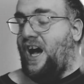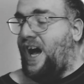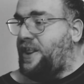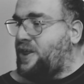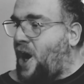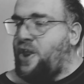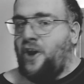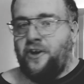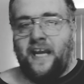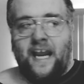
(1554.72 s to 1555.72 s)

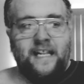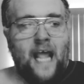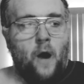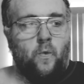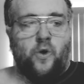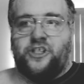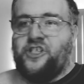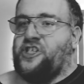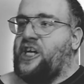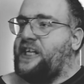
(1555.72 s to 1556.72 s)
another kid that
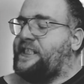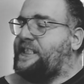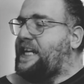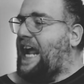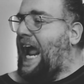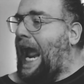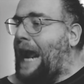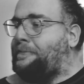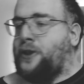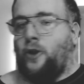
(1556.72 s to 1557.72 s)
was just an
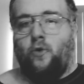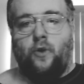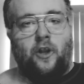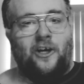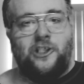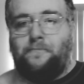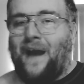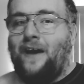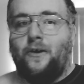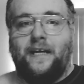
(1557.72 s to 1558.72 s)
absolute lunch
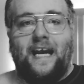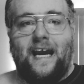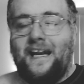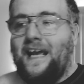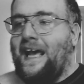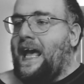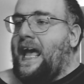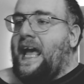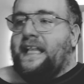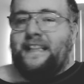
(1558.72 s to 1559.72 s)
pail kid.
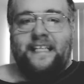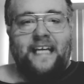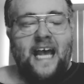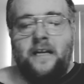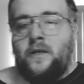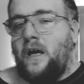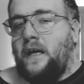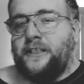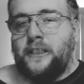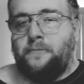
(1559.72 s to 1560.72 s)
getting
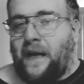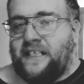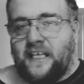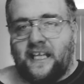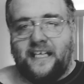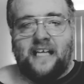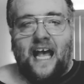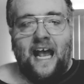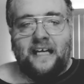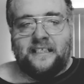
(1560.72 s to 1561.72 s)
uh, just basically
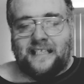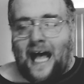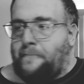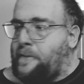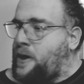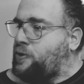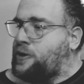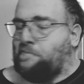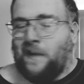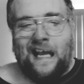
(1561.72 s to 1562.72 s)
uh, stopping
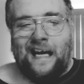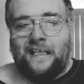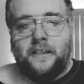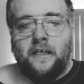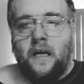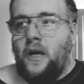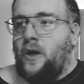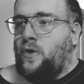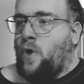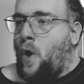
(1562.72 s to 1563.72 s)
those plays,
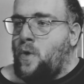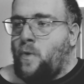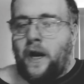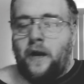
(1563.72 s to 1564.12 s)
knowing where